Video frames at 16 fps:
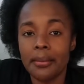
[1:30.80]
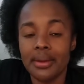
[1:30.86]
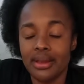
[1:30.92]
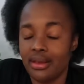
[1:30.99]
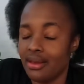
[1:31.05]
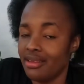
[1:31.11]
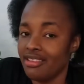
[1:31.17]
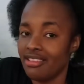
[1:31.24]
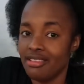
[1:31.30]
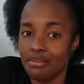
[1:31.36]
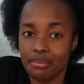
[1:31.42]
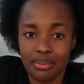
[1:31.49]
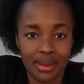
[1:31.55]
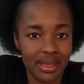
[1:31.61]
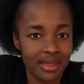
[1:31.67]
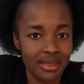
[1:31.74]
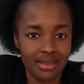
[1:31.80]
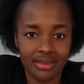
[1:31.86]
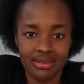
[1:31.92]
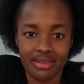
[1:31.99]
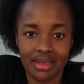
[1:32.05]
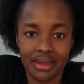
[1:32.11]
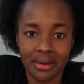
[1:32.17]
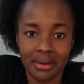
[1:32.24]
It takes
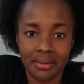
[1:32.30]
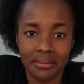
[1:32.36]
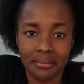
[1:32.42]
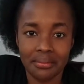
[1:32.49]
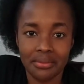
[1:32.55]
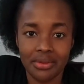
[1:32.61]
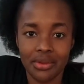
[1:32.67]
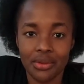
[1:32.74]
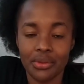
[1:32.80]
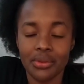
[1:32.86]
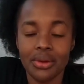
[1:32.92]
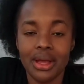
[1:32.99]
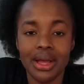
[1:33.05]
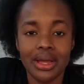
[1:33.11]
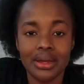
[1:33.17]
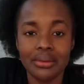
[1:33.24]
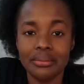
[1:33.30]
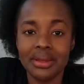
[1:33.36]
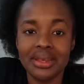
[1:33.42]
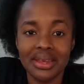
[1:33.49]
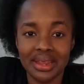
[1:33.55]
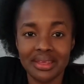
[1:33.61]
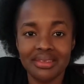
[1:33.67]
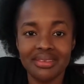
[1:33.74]
place,
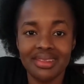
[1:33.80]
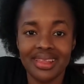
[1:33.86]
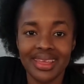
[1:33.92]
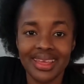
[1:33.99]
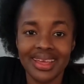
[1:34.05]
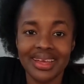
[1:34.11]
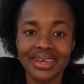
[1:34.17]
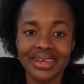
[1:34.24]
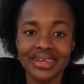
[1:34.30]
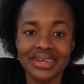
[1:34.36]
it takes like